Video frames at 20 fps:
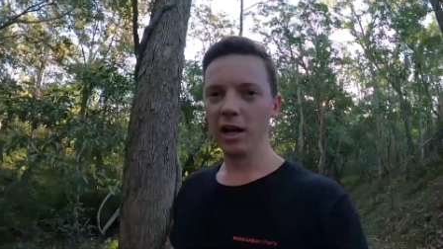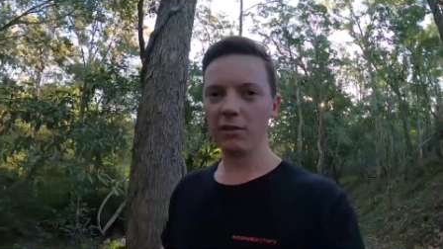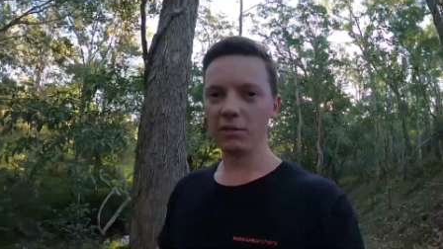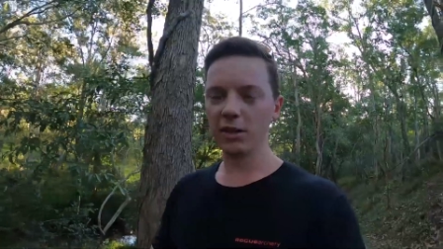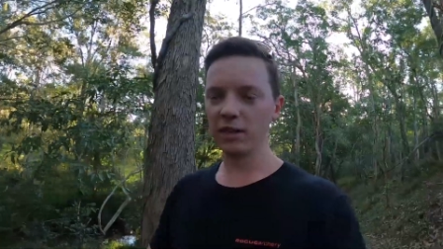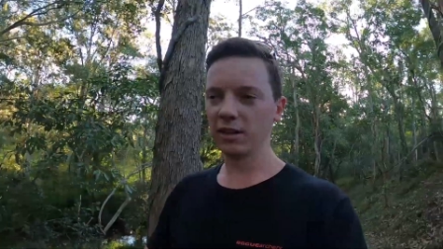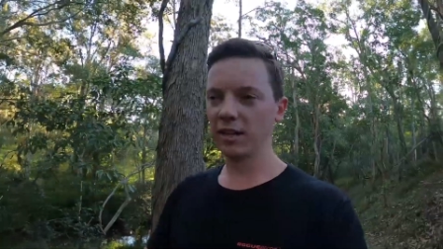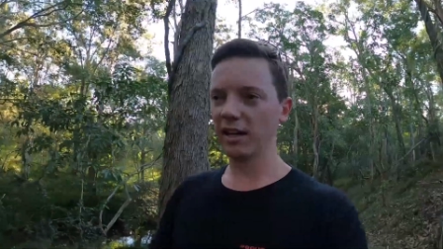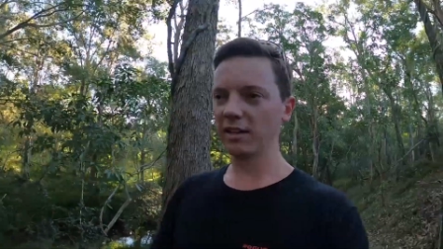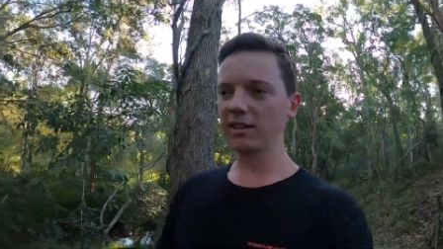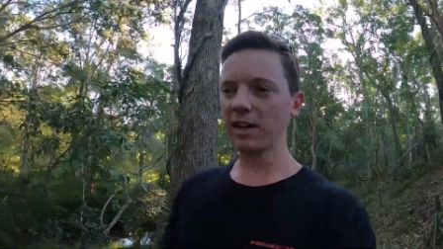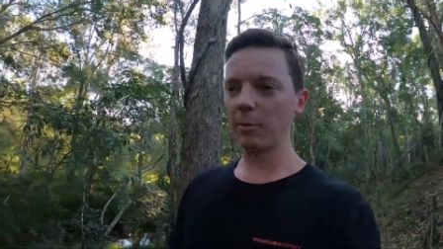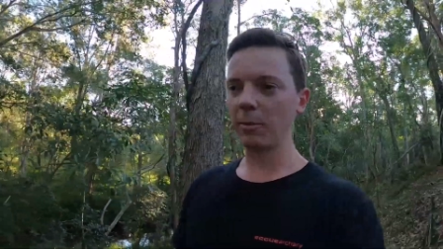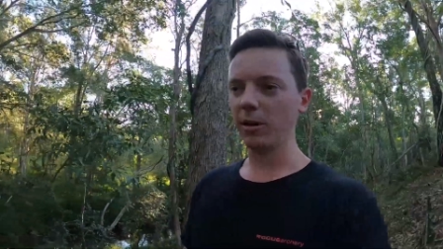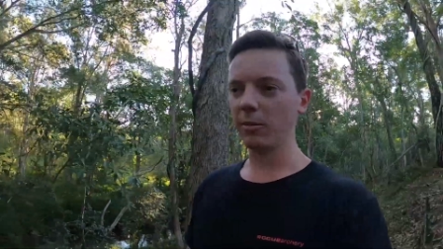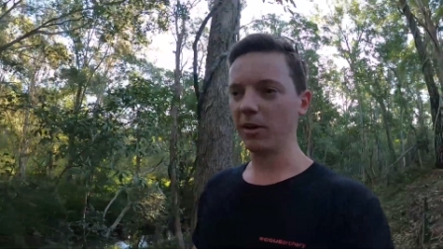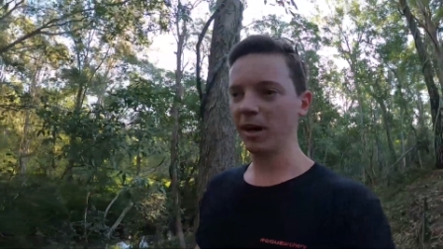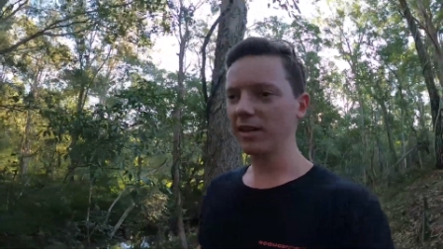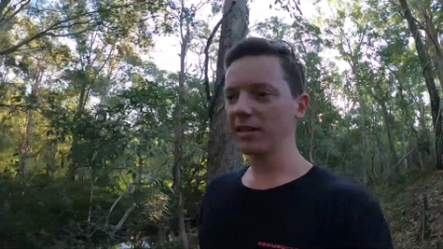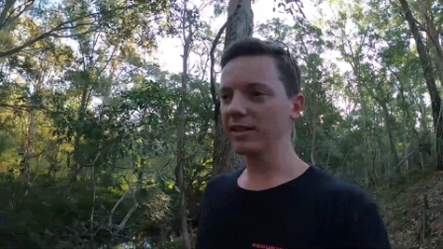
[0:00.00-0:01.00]
over the last
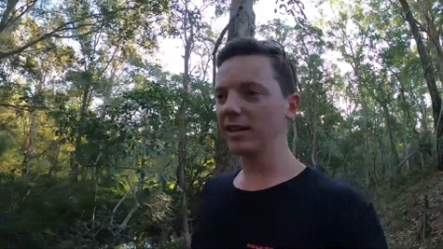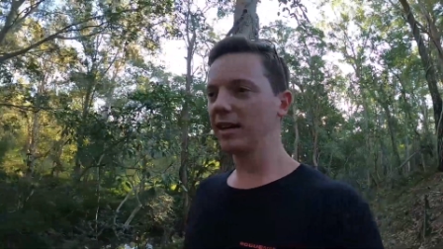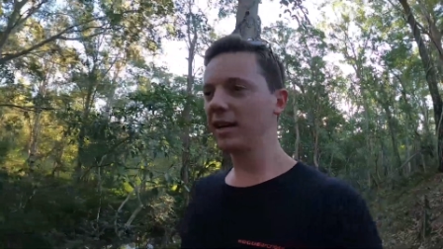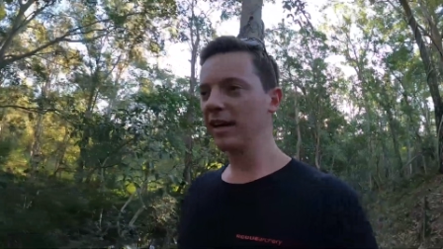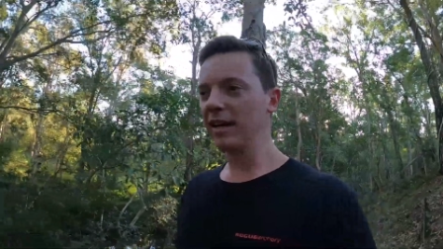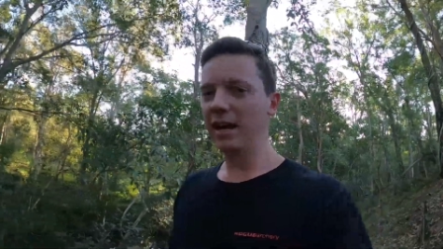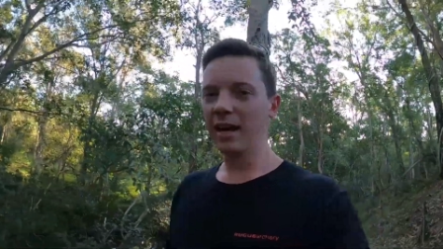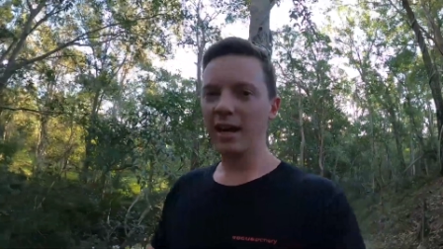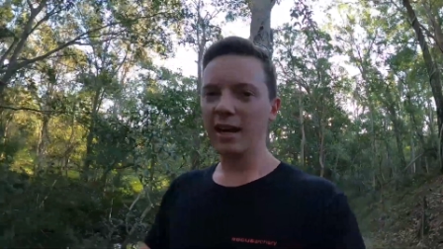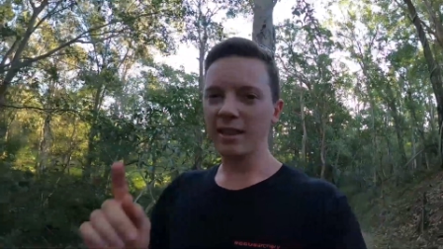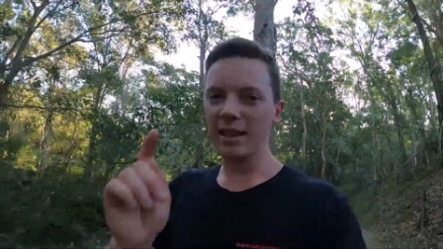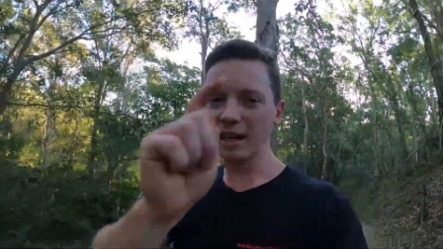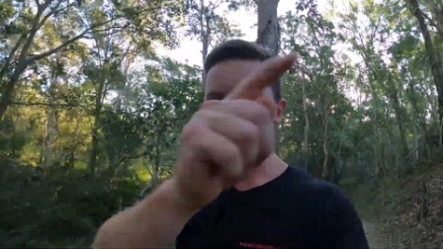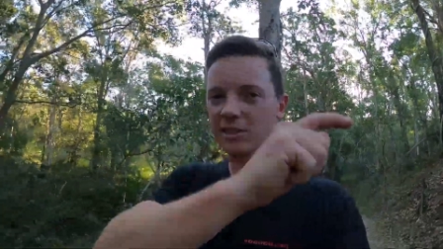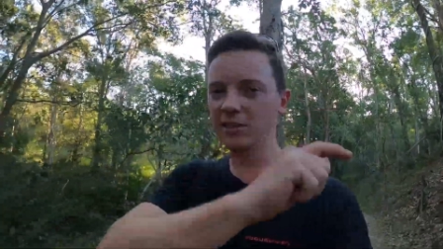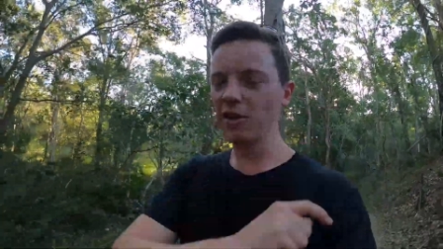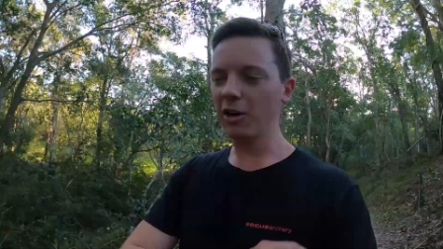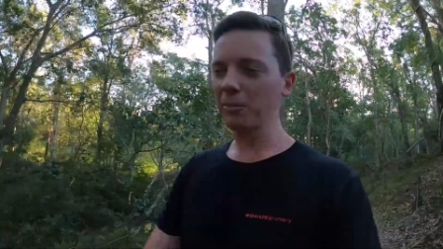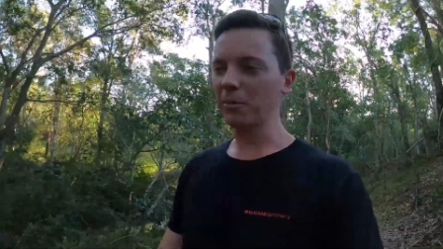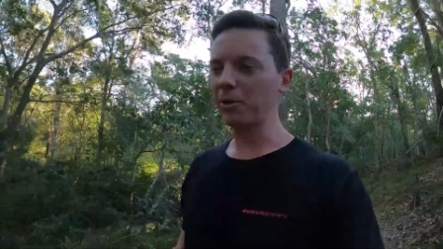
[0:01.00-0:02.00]
couple of months.
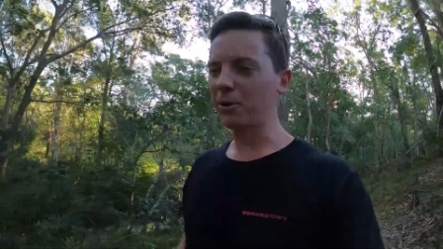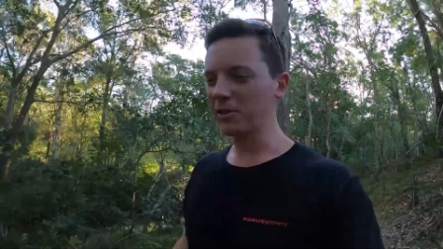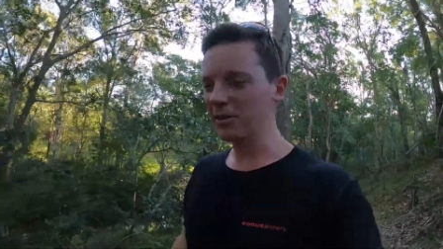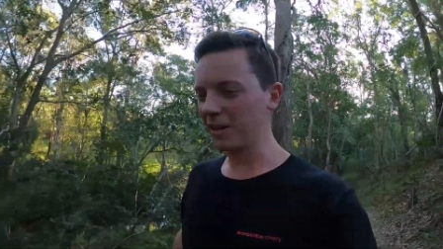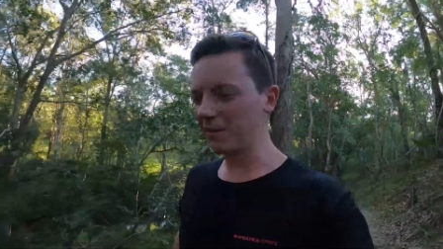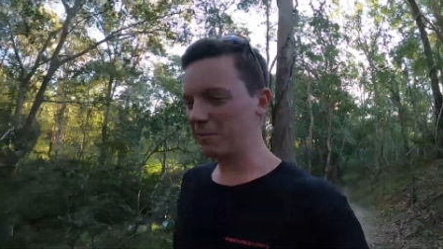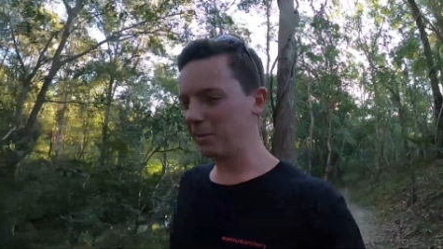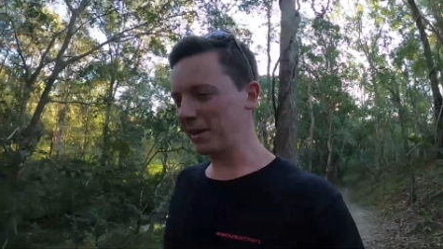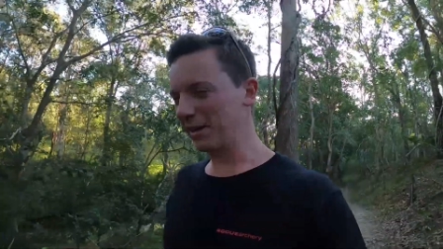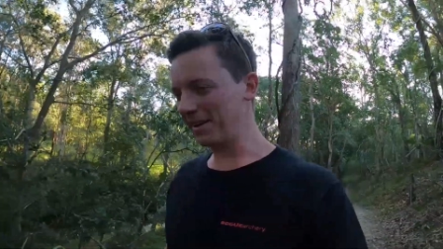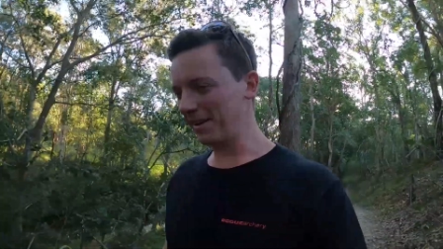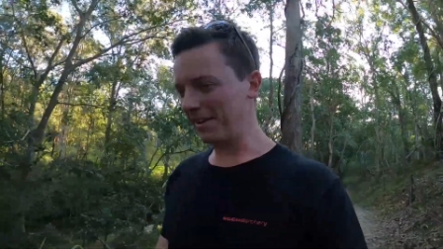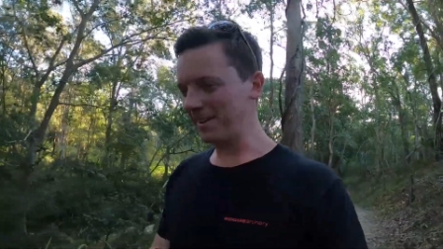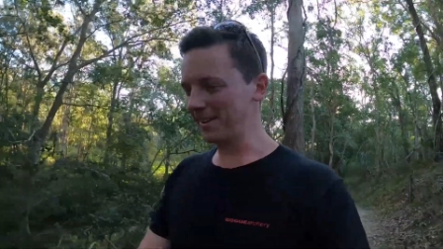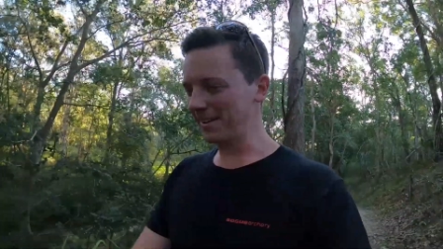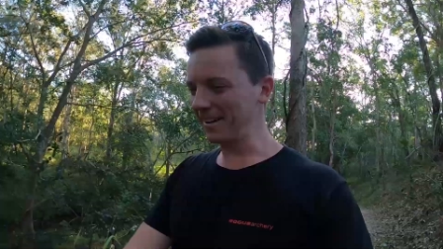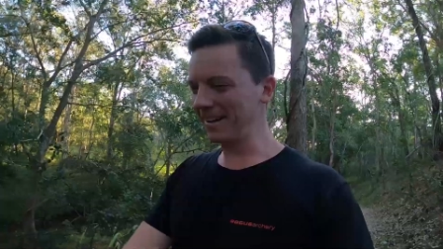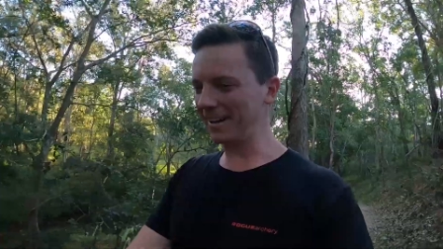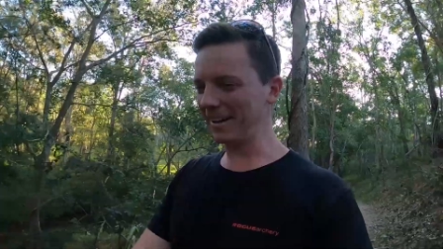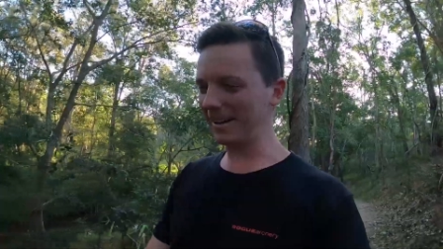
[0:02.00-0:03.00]
That's not because I've been
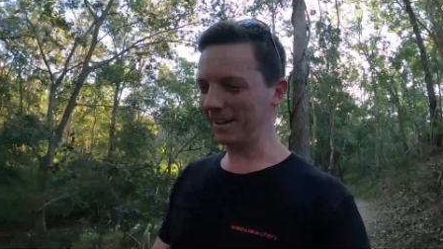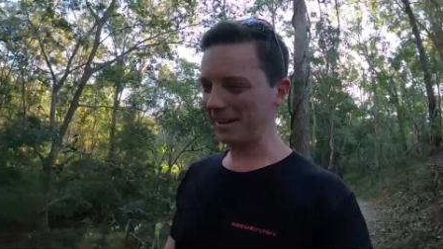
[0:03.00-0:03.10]
idle.